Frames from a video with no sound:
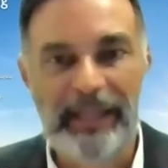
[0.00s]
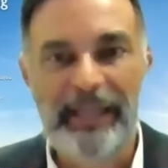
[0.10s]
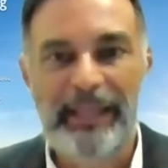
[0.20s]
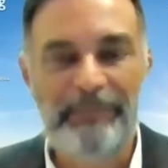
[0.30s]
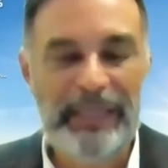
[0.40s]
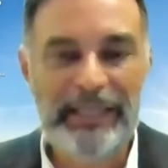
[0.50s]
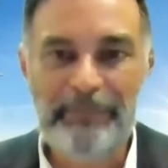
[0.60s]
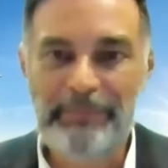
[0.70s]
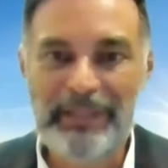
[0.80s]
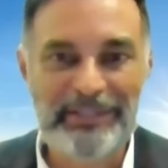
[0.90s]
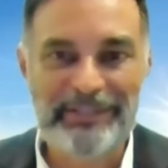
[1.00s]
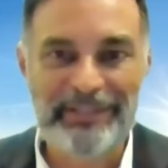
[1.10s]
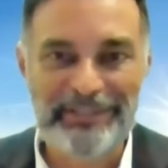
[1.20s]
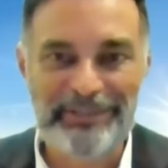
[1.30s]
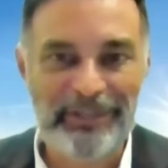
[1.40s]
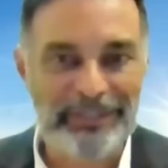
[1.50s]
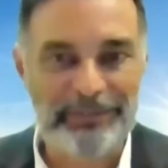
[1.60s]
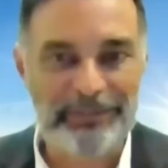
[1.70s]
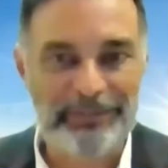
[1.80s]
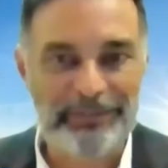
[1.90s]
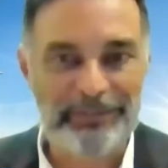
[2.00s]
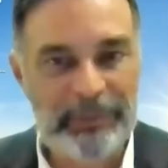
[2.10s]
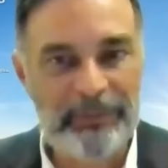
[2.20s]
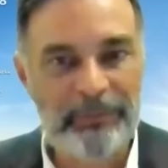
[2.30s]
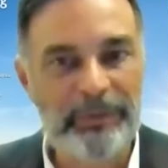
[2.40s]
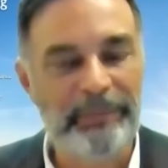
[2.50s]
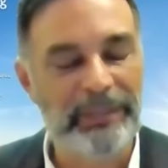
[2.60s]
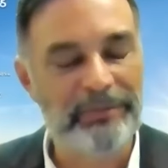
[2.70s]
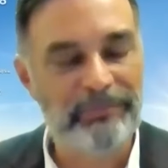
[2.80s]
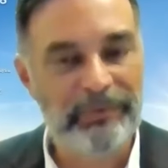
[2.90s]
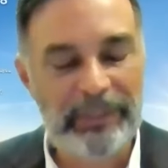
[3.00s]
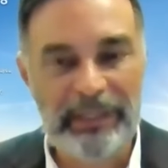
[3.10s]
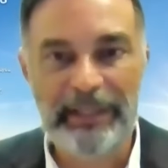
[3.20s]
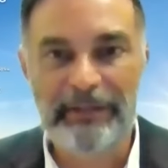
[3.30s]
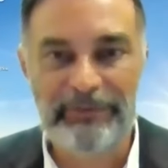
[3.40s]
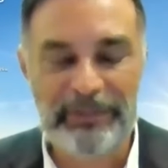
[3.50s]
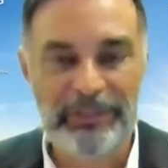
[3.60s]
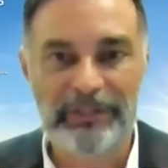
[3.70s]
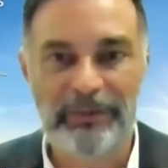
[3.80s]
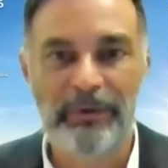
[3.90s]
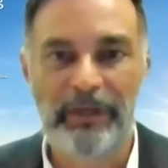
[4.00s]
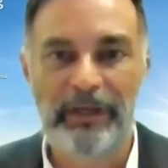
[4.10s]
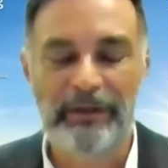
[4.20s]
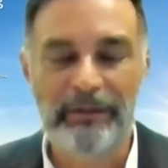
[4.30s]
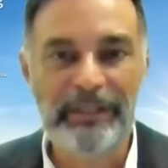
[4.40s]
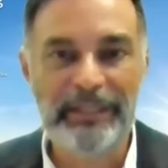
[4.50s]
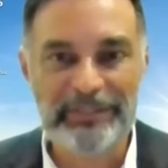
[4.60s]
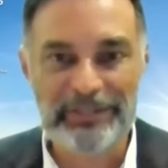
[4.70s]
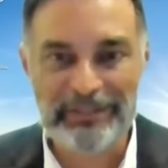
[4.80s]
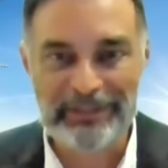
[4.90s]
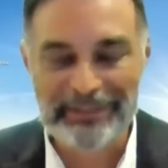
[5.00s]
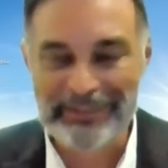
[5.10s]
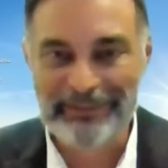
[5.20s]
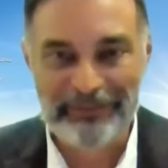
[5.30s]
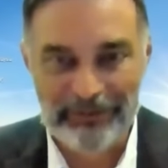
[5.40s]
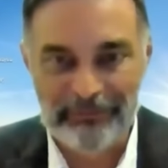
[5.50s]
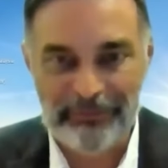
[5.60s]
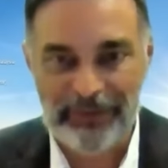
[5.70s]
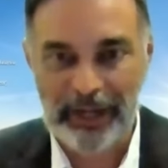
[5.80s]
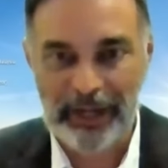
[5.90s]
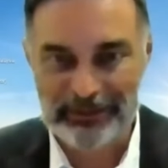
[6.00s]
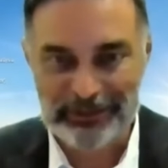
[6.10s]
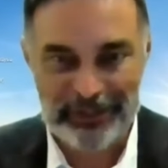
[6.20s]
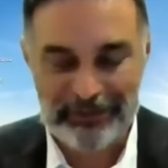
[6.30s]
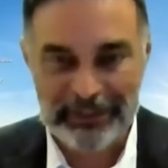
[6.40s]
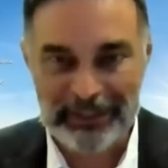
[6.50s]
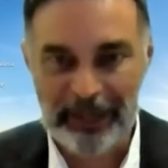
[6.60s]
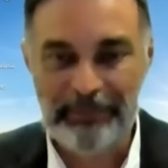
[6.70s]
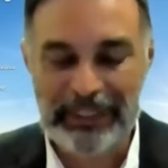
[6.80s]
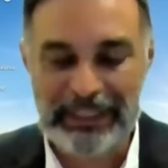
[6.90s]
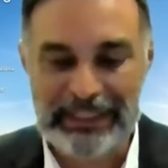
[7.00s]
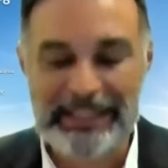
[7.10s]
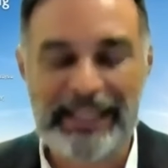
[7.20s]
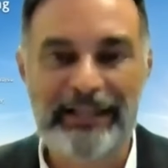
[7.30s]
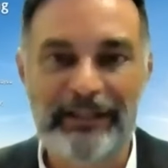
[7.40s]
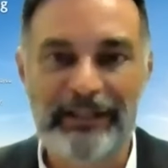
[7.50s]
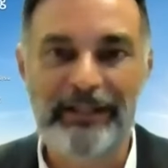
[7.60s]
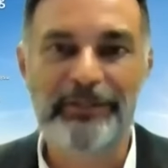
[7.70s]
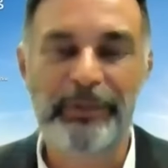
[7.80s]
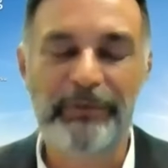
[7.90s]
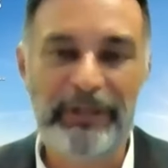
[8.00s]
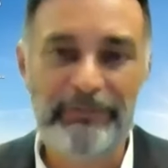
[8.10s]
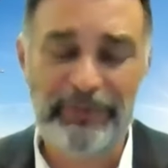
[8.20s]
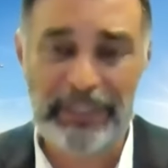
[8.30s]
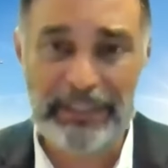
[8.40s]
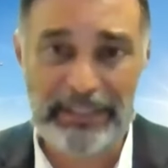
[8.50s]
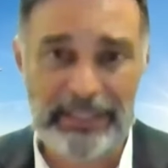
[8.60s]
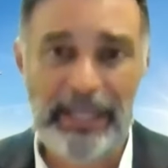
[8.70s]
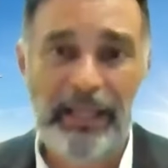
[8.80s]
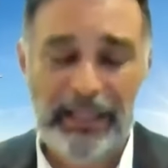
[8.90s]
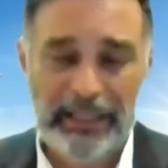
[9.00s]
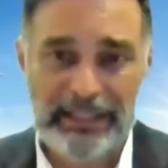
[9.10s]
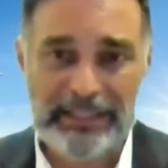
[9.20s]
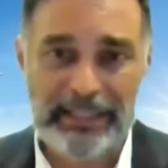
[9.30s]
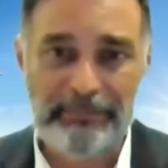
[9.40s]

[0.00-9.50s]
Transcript: It may not be the strongest growth economy in the world, but it's really efficient earnings driven companies that are doing great for the industry.